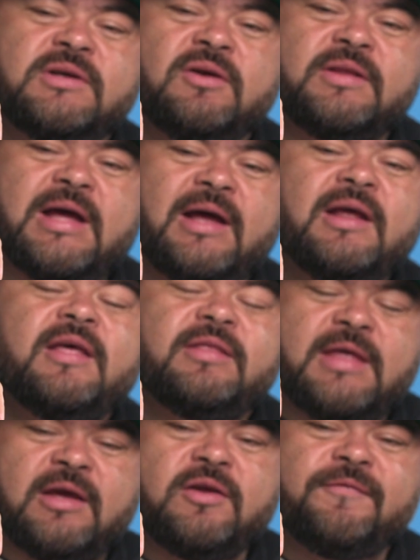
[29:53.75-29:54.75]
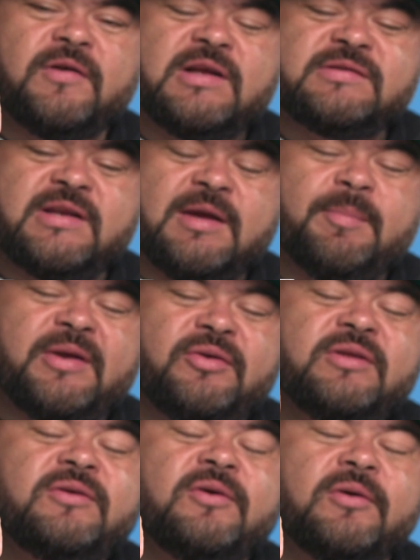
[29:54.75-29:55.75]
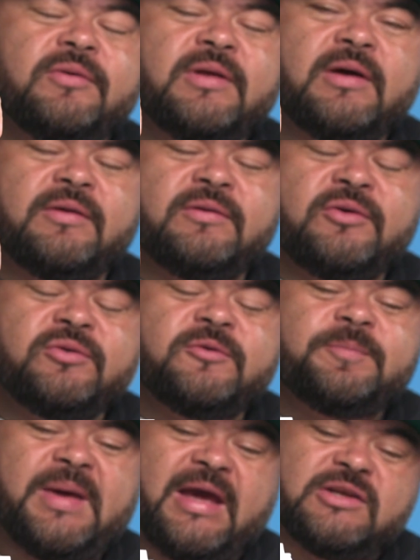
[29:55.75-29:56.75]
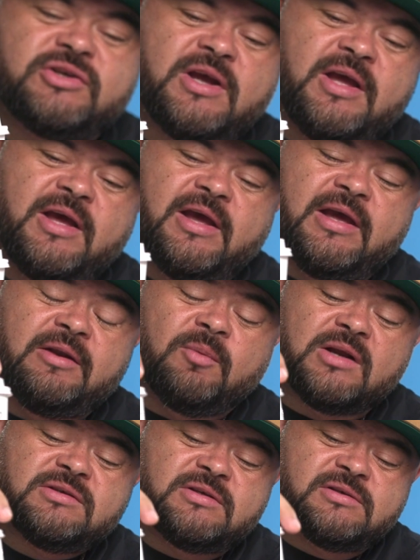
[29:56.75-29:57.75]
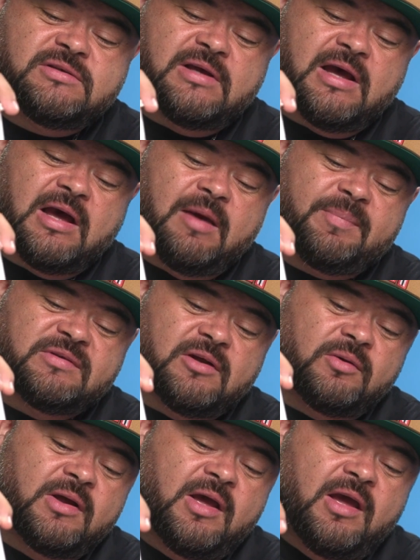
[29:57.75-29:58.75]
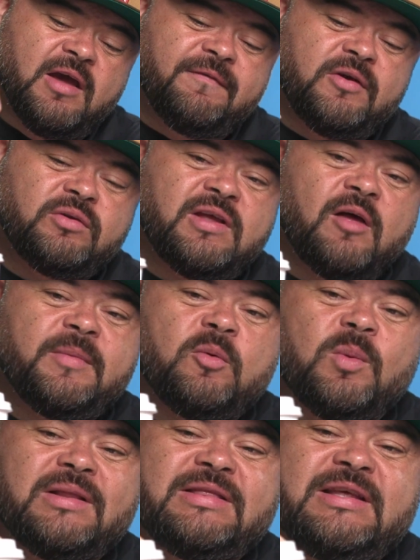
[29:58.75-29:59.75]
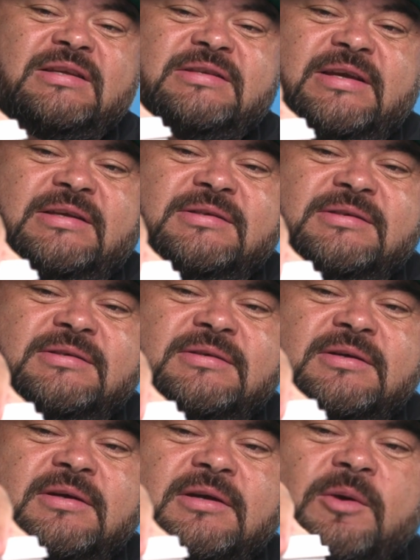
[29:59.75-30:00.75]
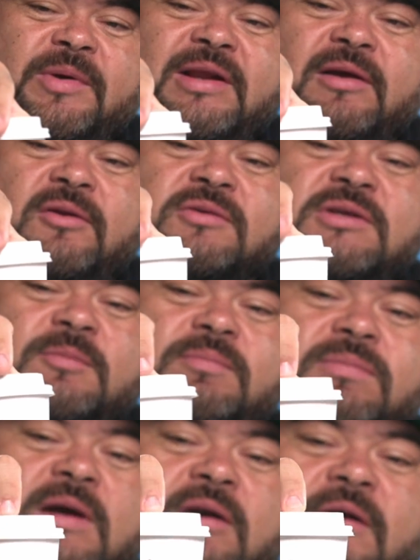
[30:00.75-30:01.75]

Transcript: and all that, thank you for listening. But you need to go to the YouTube page and watch this episode. If you tell me what this is, can we get a close up? I don't